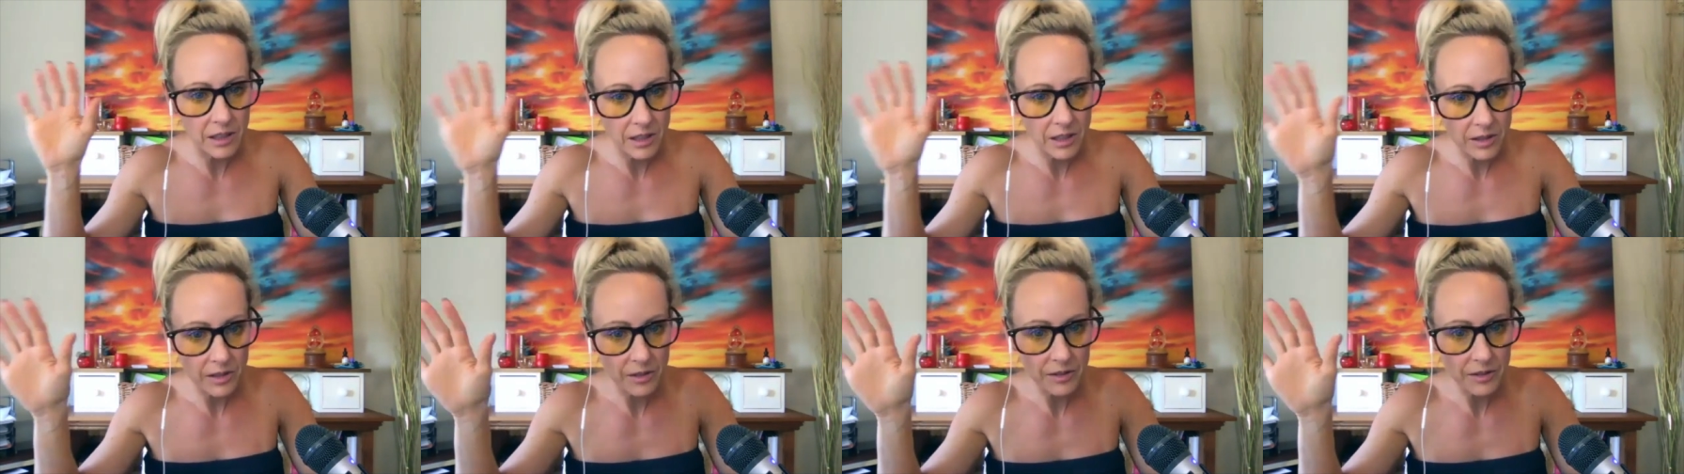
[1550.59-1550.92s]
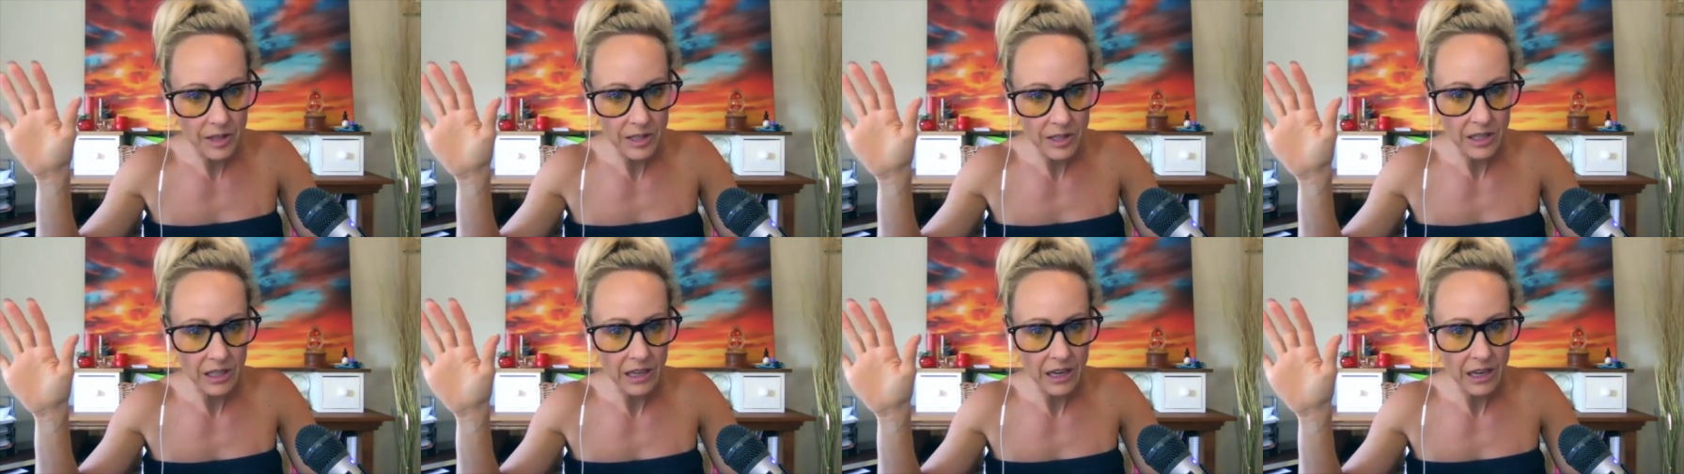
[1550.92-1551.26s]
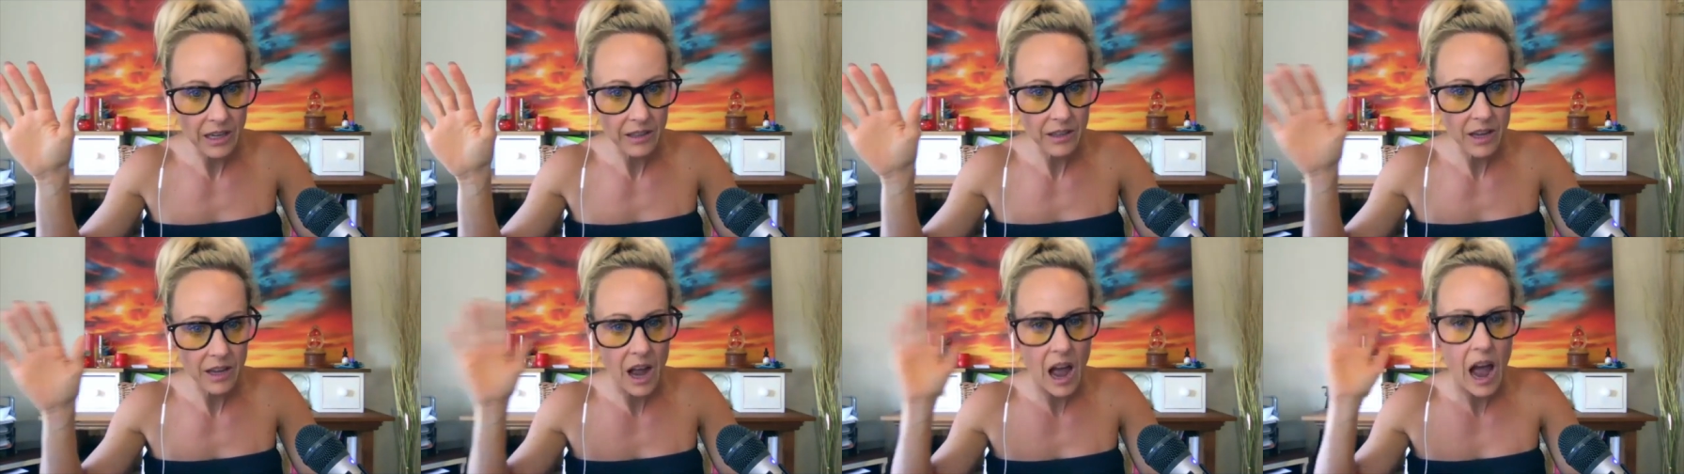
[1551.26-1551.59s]

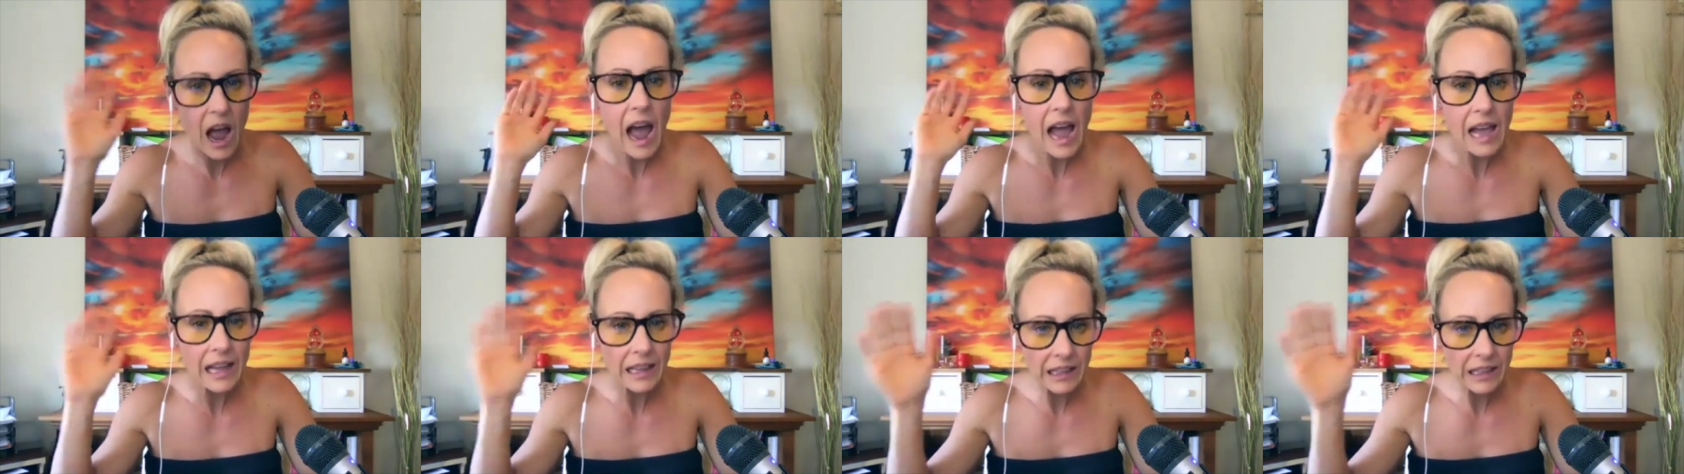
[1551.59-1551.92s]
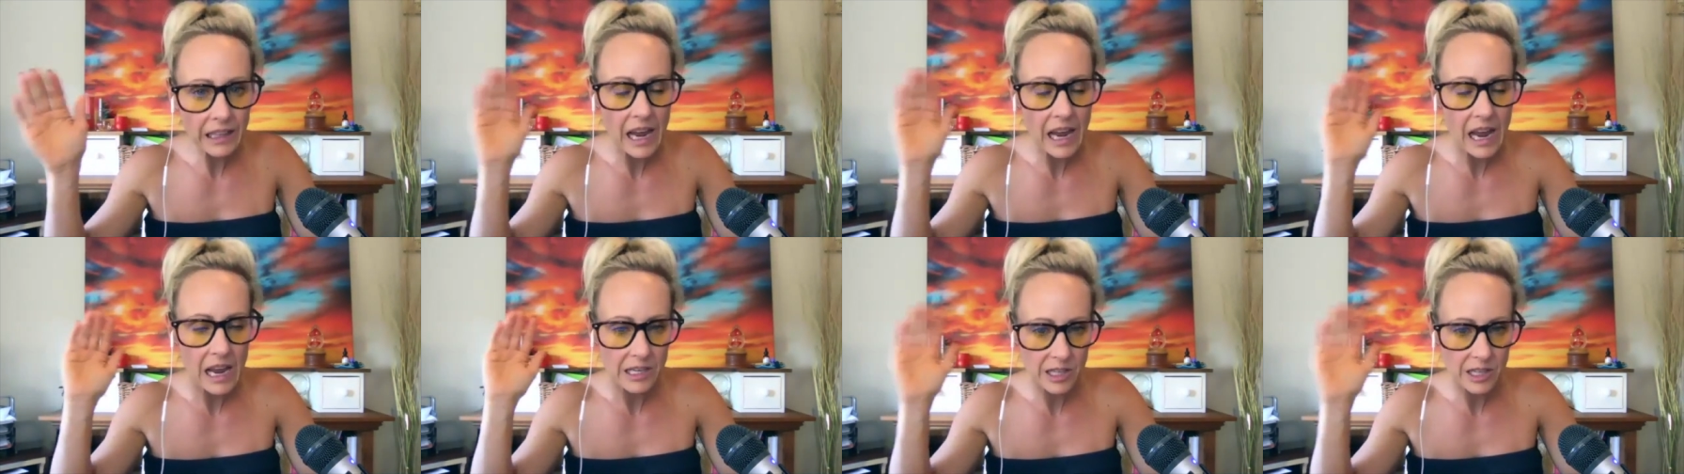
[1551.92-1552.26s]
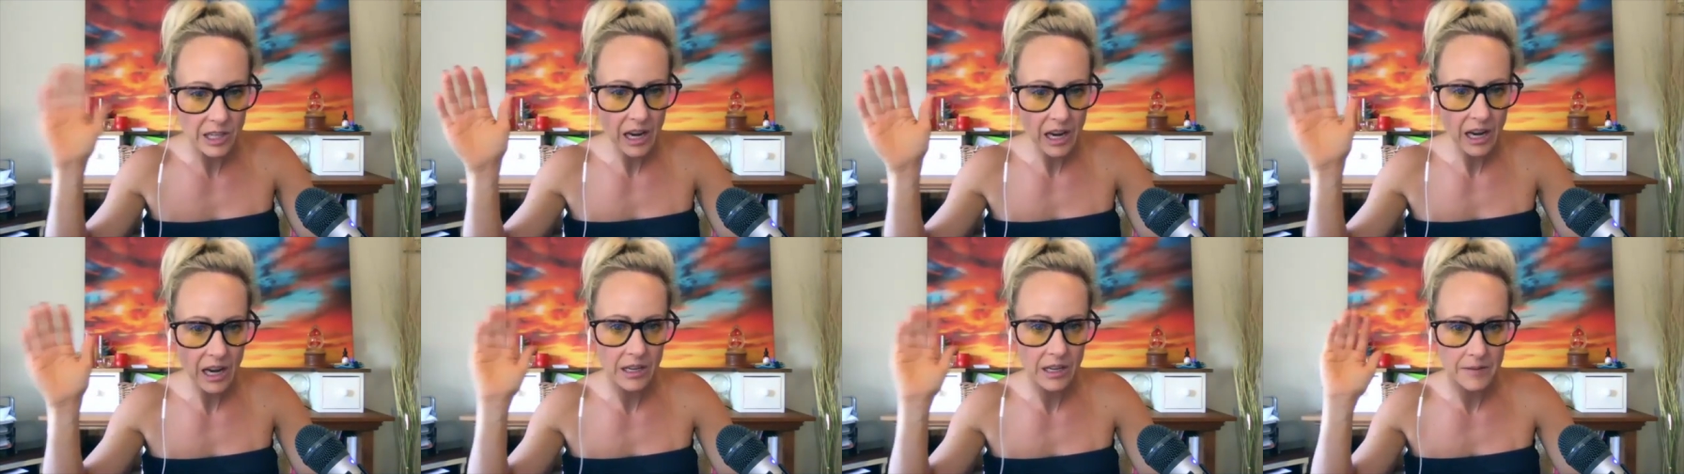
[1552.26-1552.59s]
university, highly
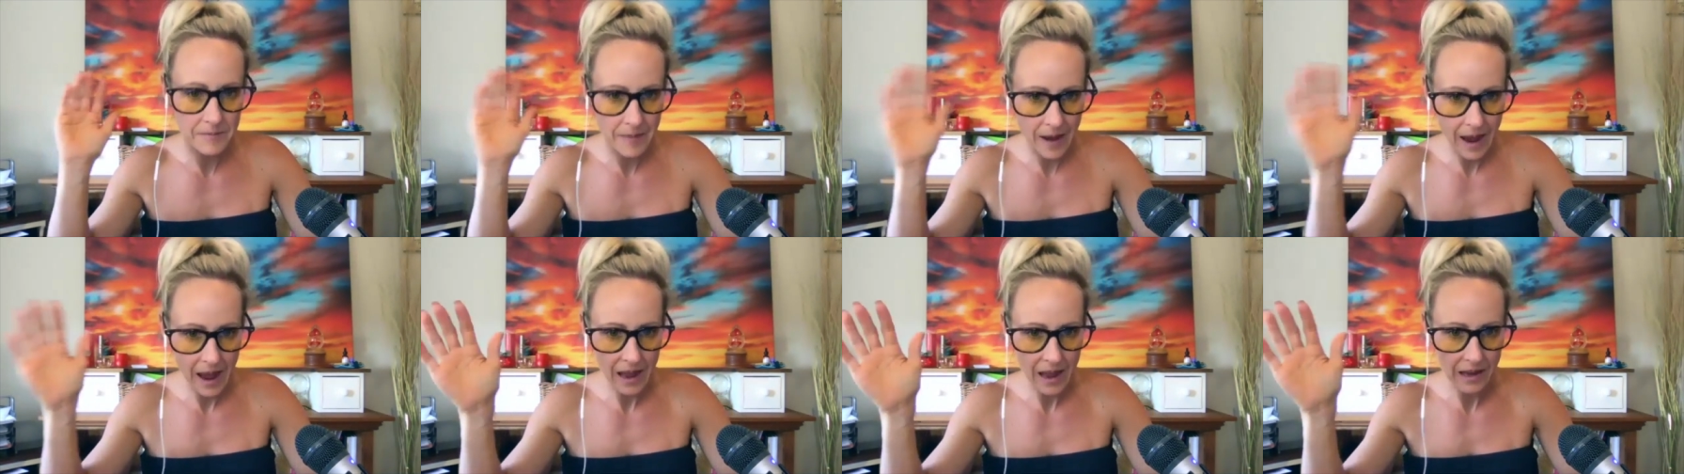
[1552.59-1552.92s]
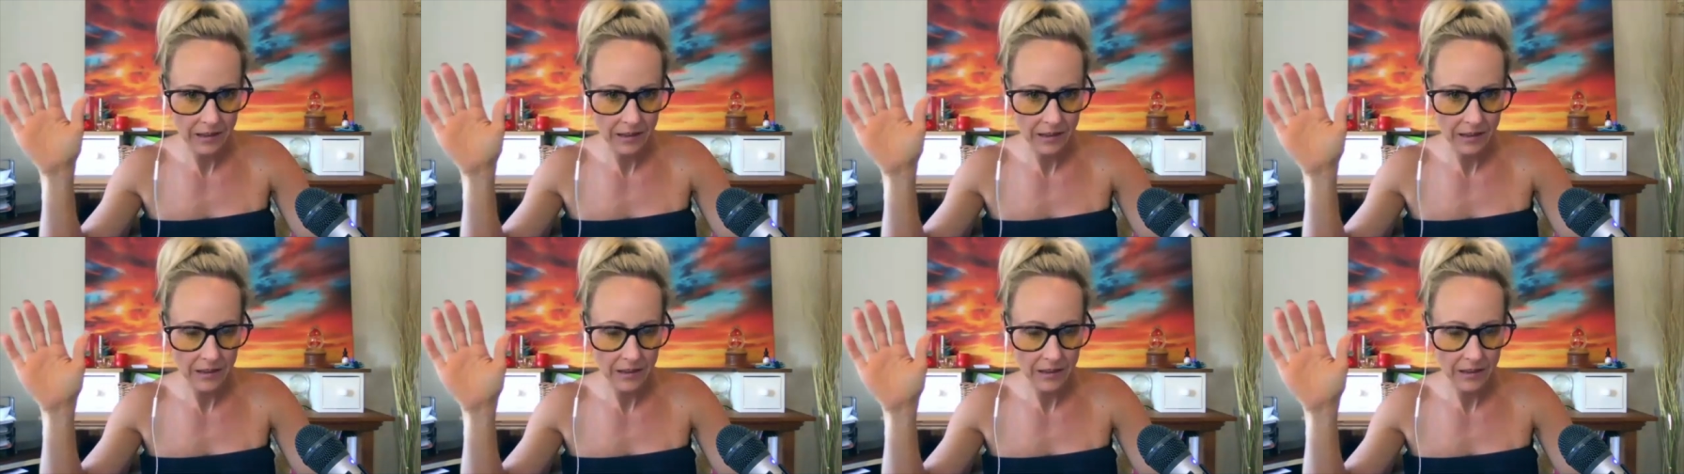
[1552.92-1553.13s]
educated man,